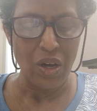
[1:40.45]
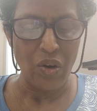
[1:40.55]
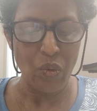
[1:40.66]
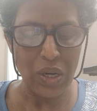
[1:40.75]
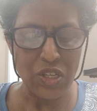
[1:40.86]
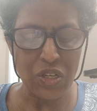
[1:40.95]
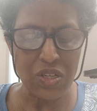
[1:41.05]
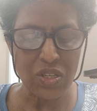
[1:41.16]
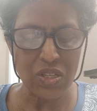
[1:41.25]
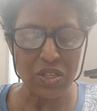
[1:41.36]

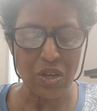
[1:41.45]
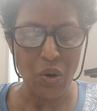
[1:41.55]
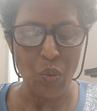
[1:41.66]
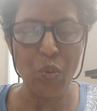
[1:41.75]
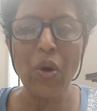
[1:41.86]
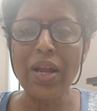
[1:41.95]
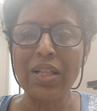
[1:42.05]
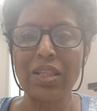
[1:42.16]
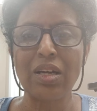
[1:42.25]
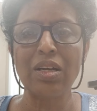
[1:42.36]
riches,
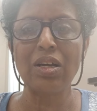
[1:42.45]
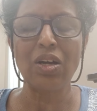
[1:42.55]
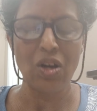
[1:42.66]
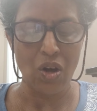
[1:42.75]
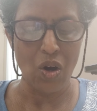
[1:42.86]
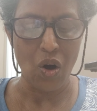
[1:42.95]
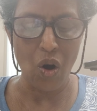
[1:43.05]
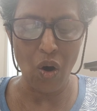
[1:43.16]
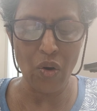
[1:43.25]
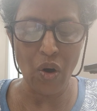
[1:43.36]
wealth,
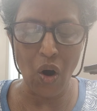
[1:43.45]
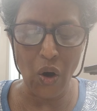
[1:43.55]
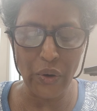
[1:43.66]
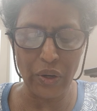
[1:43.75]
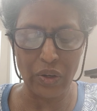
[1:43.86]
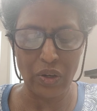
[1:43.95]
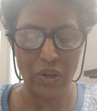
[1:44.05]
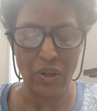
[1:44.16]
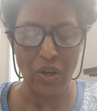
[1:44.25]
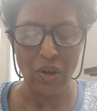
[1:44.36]
or honor,
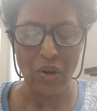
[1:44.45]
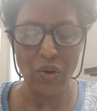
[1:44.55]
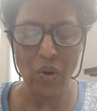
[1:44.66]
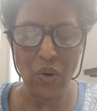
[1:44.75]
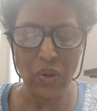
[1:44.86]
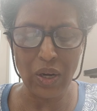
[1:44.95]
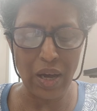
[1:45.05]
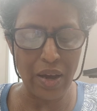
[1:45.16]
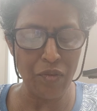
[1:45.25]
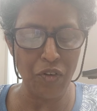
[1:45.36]
nor the
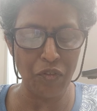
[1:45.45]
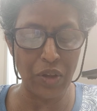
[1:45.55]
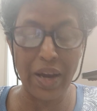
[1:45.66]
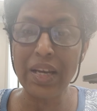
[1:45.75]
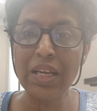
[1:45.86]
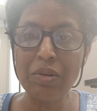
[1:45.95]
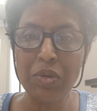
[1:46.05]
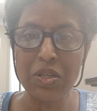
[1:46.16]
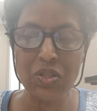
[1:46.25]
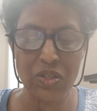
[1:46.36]
life of thine
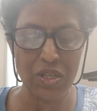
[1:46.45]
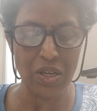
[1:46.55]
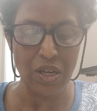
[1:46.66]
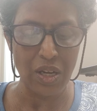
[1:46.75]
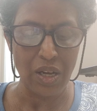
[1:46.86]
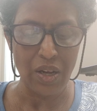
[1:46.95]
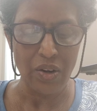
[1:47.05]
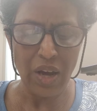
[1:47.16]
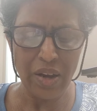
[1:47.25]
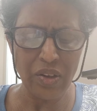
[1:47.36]
enemies,
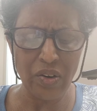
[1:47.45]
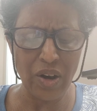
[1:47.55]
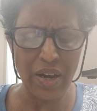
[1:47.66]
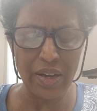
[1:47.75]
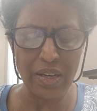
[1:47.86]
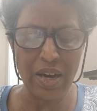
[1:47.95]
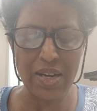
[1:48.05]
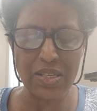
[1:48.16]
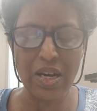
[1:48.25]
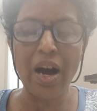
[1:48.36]
neither yet
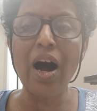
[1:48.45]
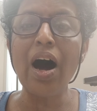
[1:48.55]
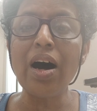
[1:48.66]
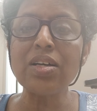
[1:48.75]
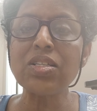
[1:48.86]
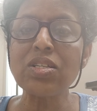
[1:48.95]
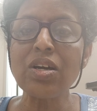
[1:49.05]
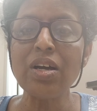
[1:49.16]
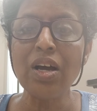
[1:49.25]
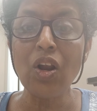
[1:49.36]
hast asked
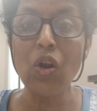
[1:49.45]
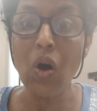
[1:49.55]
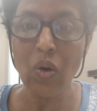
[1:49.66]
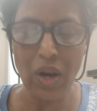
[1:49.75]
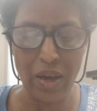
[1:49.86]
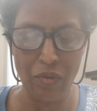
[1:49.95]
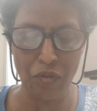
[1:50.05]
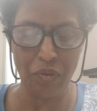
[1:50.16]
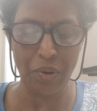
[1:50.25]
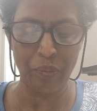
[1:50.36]
long life,